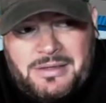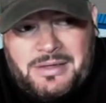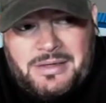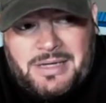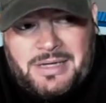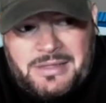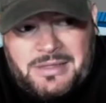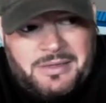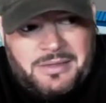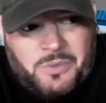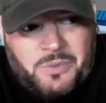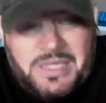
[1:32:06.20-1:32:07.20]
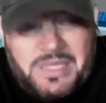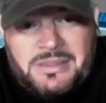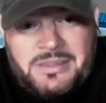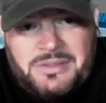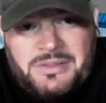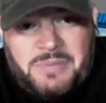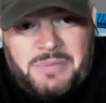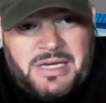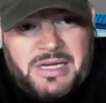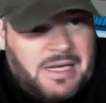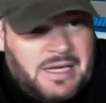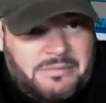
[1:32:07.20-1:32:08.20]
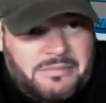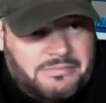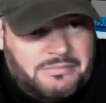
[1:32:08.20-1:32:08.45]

I think wins by not